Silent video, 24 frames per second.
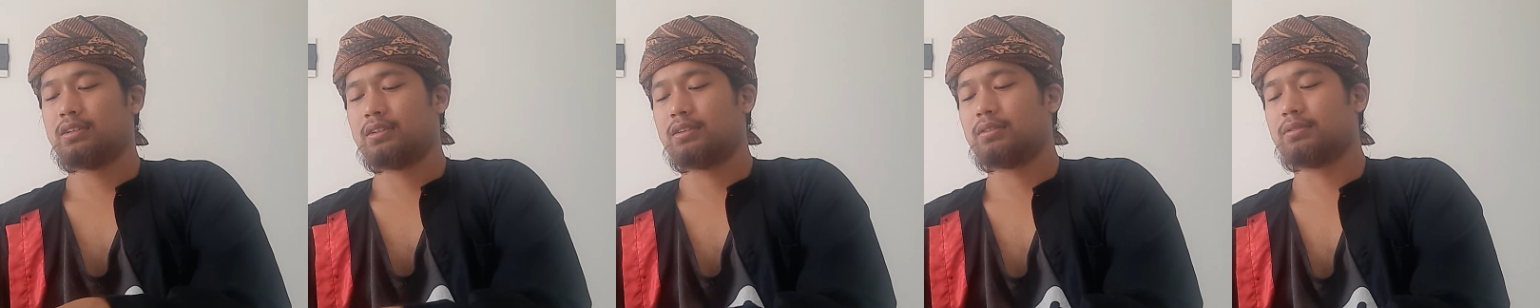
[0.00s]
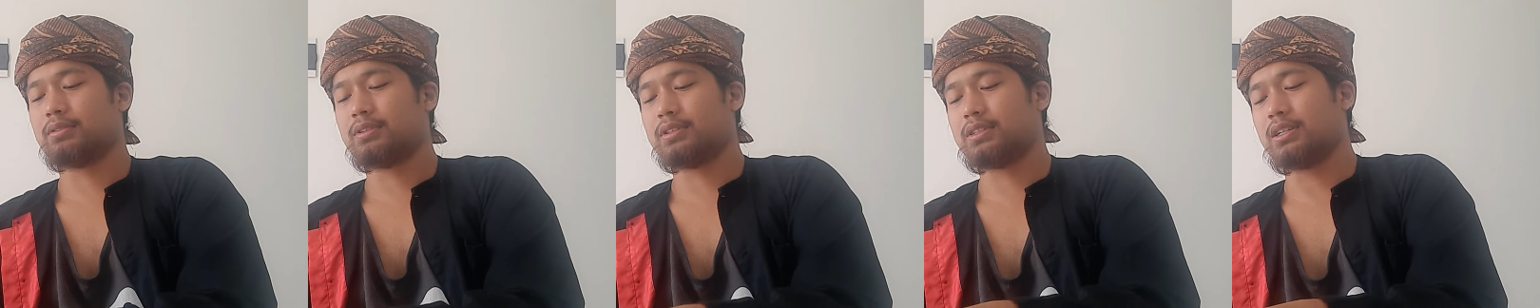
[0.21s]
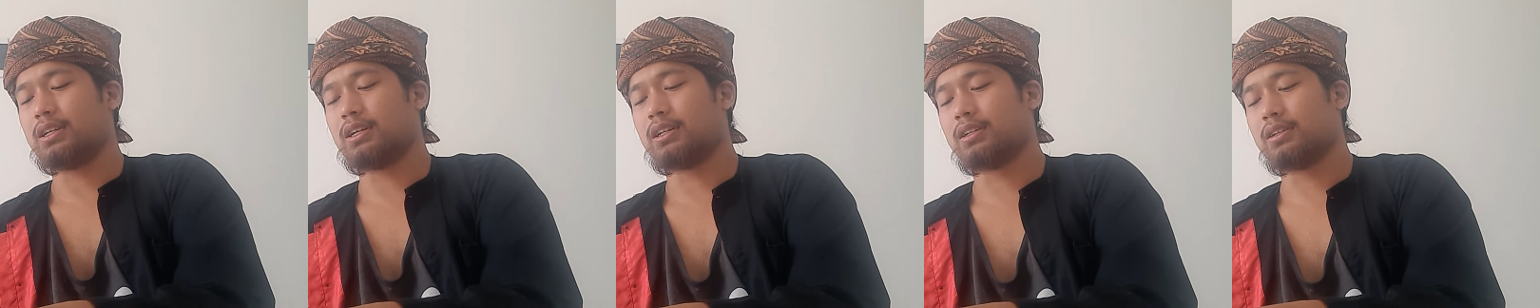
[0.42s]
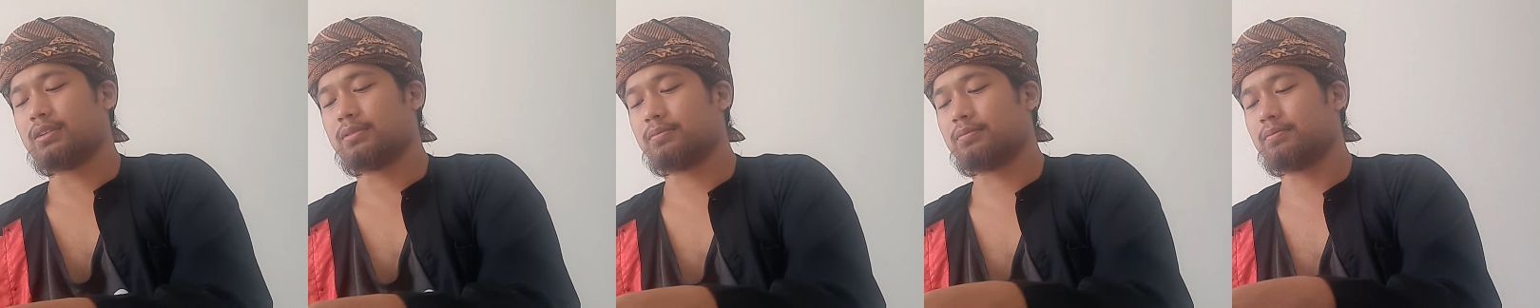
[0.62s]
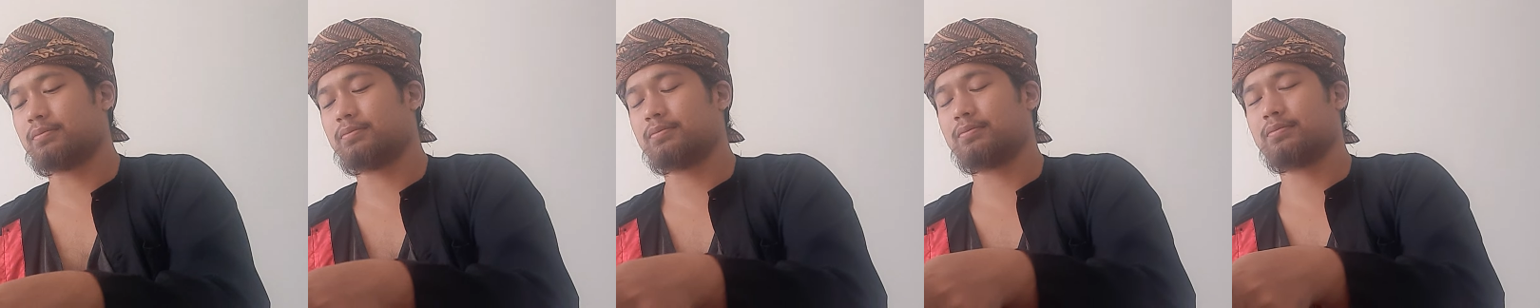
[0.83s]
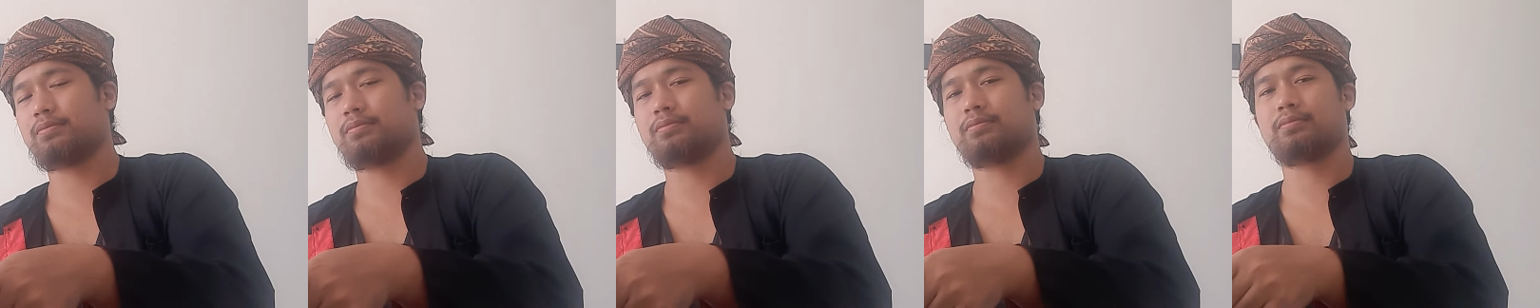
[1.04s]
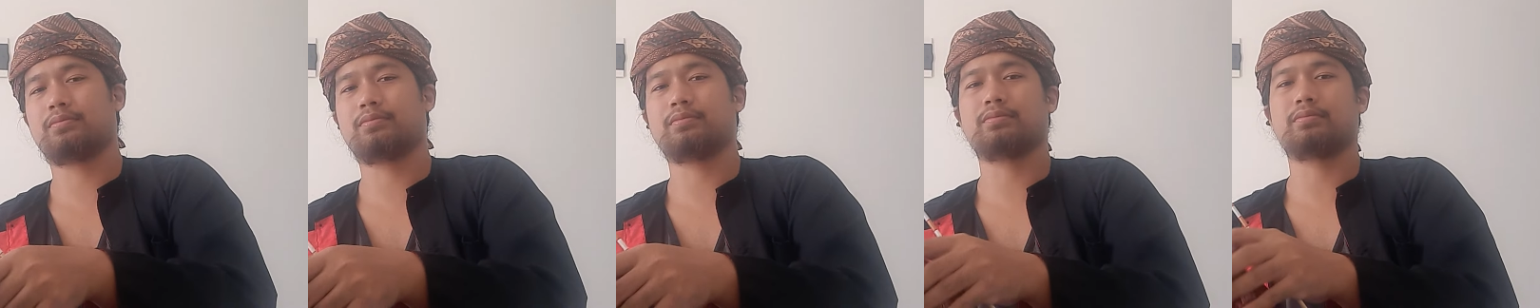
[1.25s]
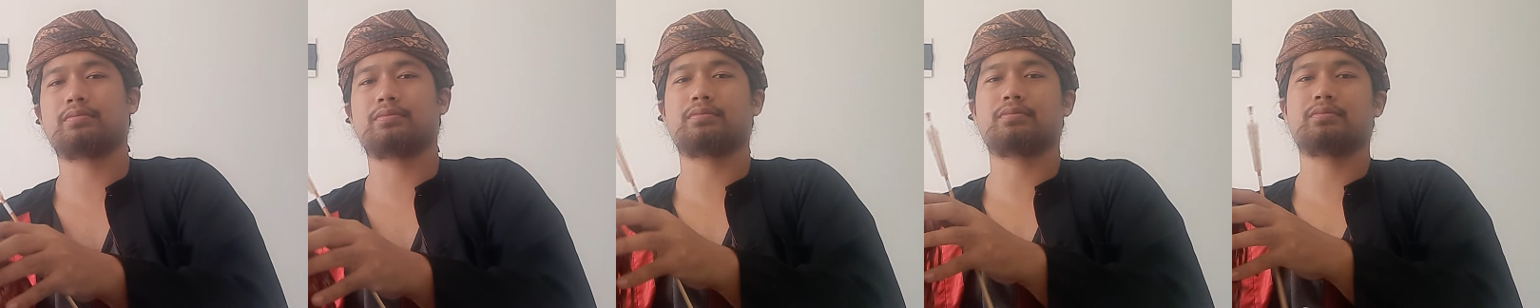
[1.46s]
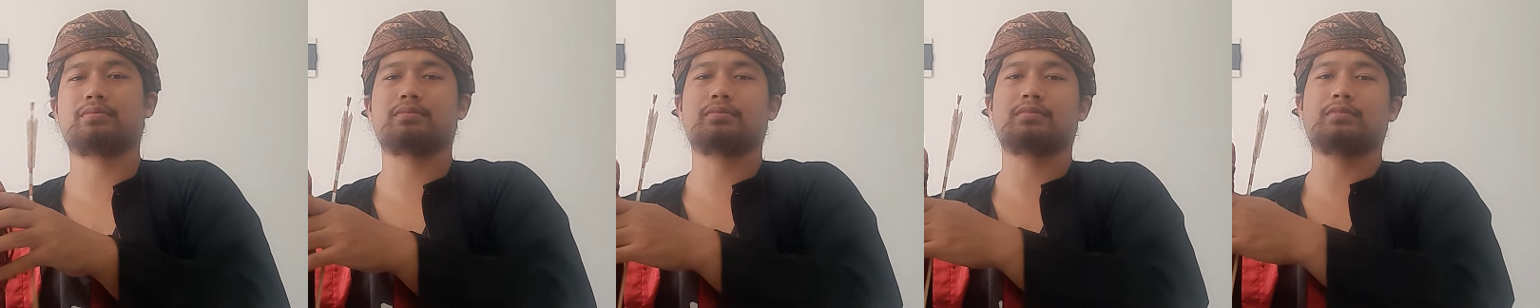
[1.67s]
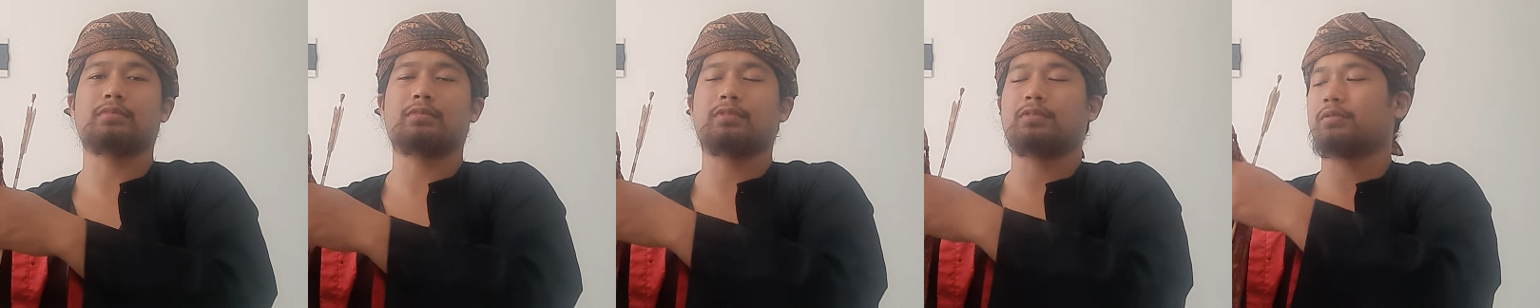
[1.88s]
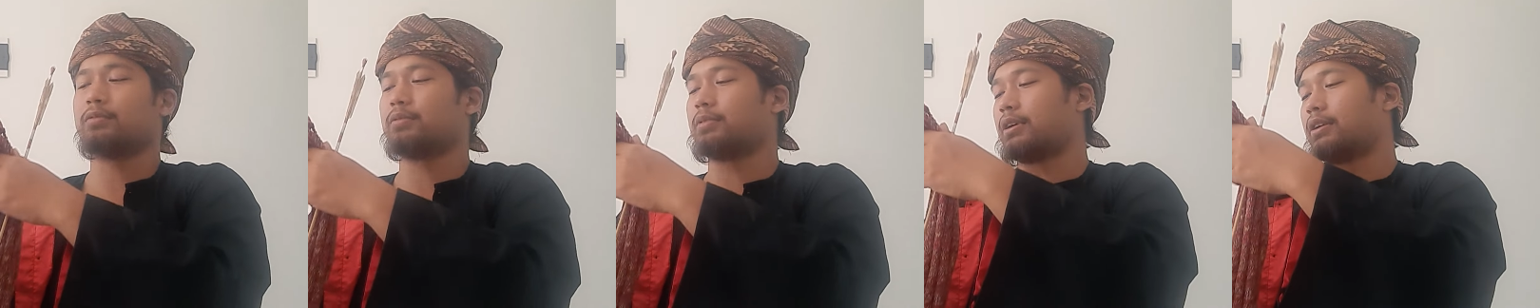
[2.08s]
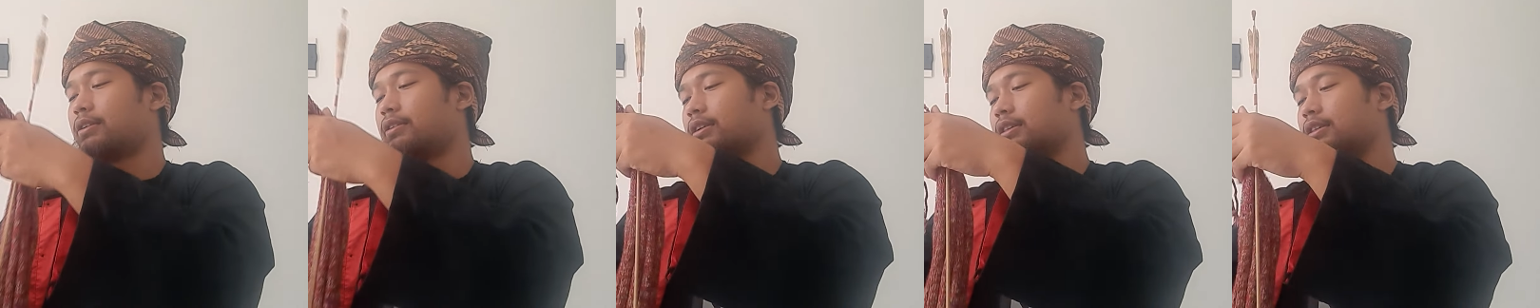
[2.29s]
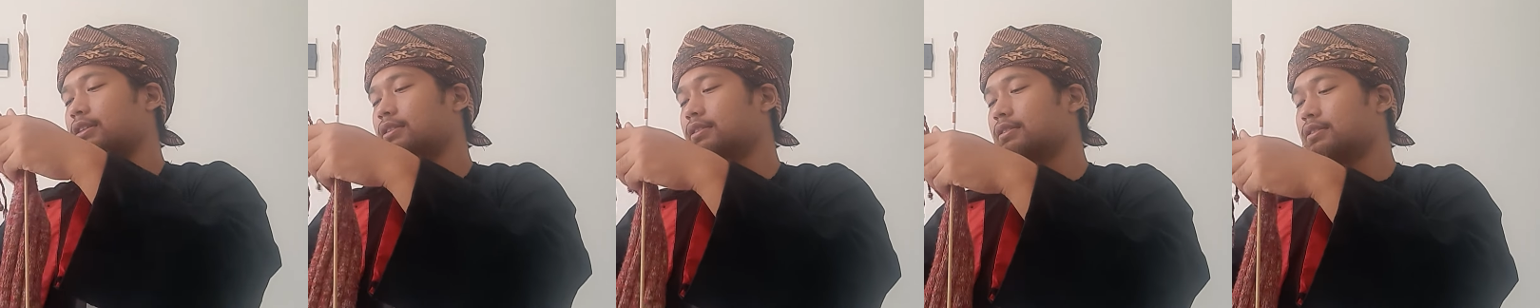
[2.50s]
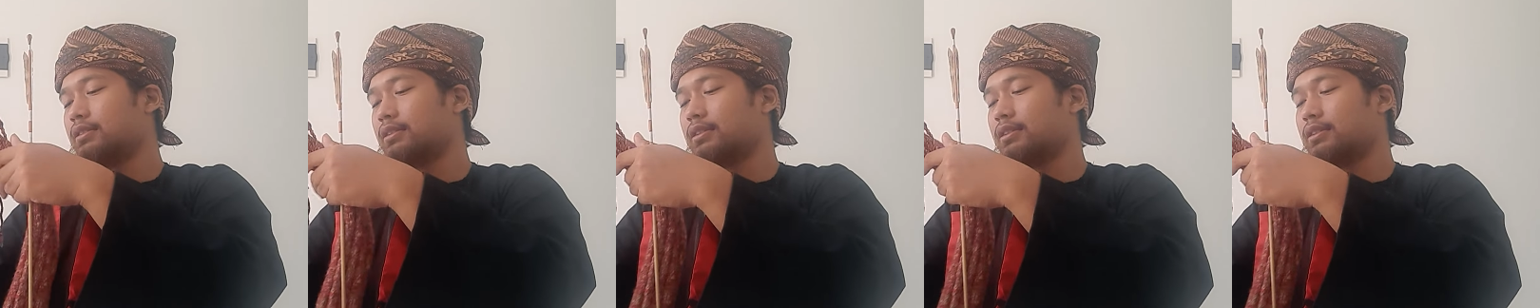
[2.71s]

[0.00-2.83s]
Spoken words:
I'm just gonna wear it